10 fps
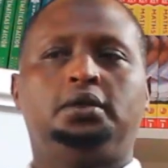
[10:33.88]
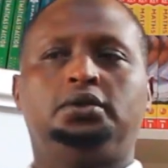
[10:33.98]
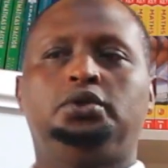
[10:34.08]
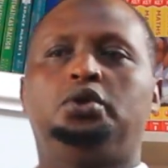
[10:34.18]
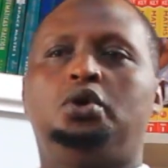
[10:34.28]

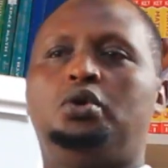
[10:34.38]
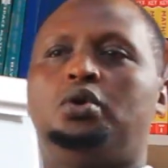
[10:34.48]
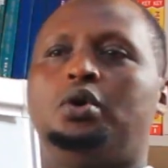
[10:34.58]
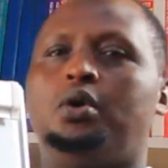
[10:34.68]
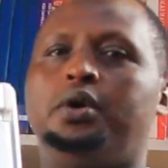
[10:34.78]
You
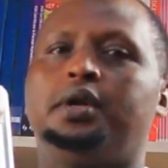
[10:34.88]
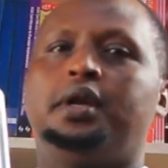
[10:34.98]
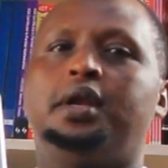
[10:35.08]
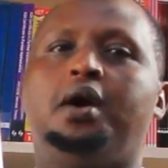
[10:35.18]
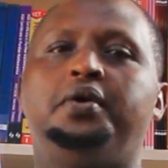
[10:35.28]
know,
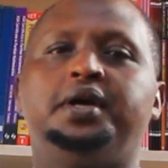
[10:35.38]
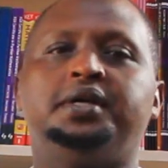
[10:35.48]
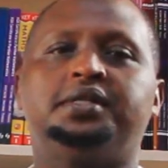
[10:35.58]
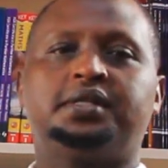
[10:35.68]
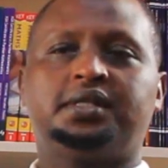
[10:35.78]

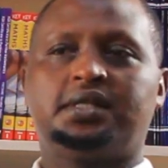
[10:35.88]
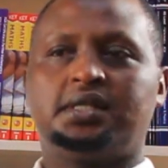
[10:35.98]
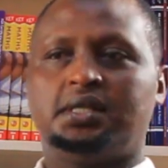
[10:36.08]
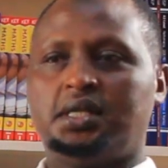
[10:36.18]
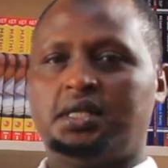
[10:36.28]

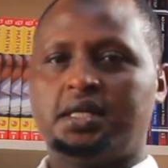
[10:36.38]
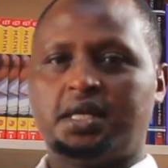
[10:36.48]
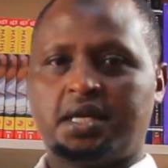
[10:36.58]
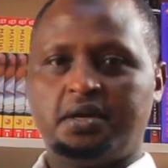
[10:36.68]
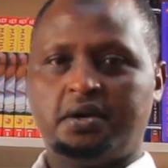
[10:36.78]
nowadays the
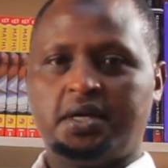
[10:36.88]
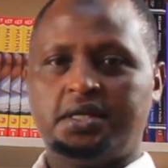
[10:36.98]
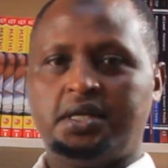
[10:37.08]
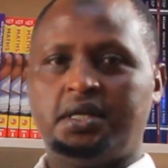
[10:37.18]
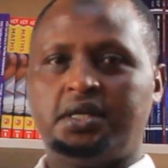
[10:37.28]

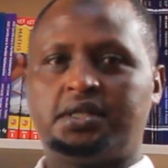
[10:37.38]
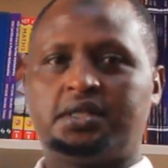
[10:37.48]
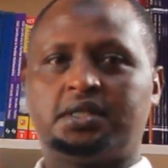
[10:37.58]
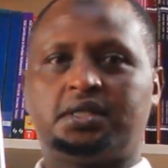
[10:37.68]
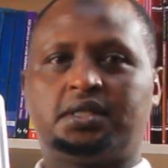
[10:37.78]
technology
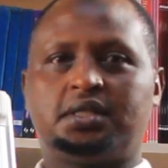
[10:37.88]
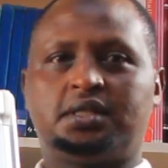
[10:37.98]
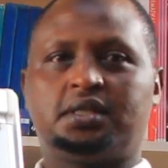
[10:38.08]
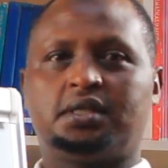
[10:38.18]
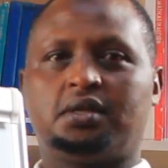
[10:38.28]

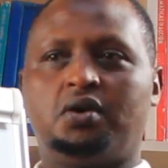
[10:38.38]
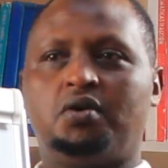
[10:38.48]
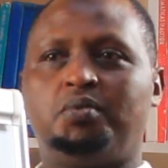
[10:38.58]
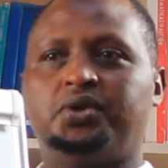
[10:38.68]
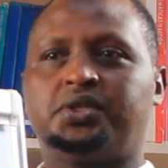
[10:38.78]
is
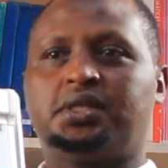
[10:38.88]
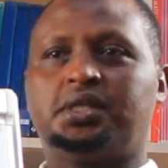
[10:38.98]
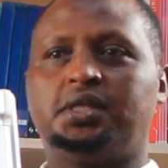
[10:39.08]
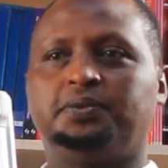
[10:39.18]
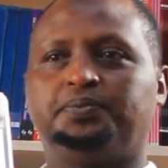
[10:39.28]

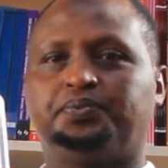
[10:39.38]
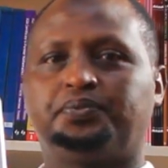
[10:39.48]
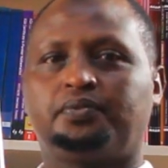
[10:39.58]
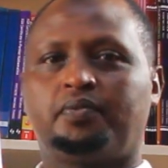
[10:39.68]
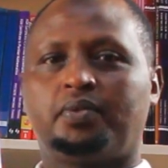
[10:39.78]
almost
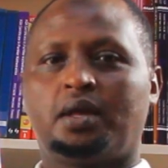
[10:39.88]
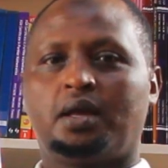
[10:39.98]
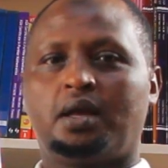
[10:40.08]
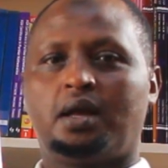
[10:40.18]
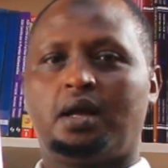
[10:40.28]

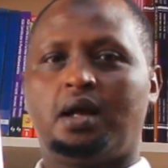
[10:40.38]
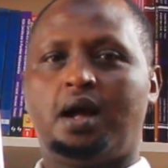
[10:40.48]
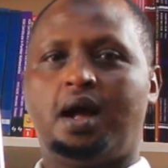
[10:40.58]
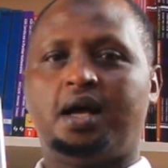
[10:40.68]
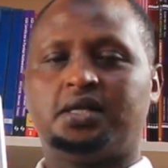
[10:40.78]

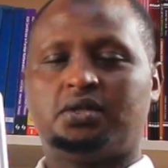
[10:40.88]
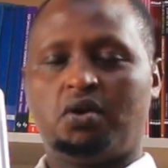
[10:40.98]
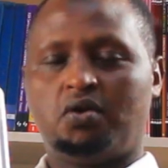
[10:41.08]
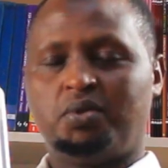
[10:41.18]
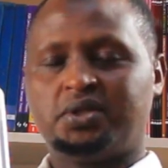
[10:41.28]
has
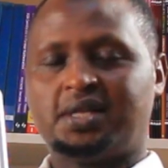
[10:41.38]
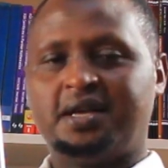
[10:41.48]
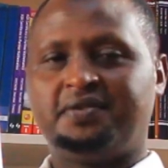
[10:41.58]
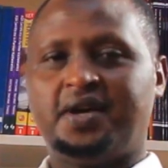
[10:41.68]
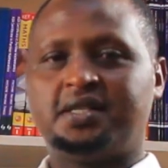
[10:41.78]
almost
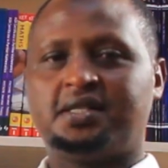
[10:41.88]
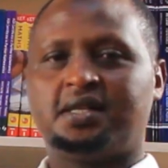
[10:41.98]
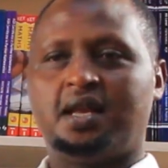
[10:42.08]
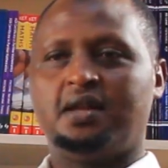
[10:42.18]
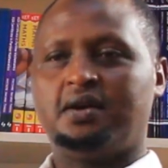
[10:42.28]
advanced
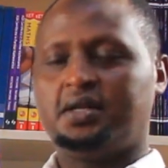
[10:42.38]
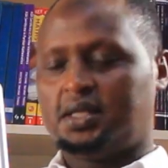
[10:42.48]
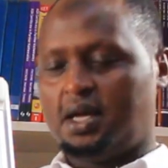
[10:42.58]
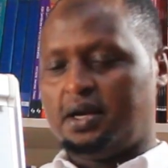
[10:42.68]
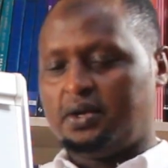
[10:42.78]
a
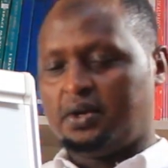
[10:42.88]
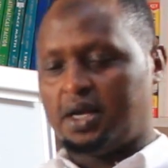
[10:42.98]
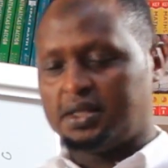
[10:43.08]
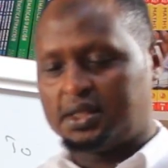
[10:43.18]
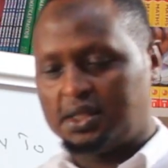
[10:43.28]
lot, and you
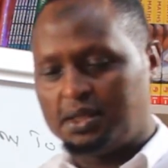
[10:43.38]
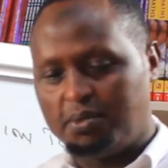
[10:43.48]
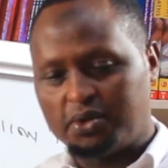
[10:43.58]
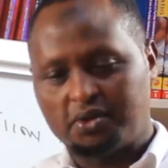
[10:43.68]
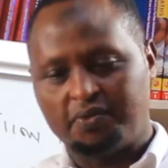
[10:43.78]
can see
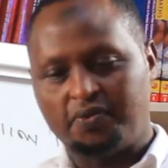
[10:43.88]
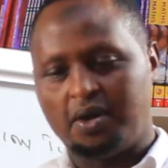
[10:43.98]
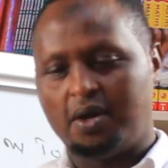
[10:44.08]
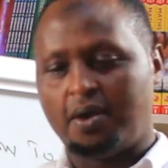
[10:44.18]
most of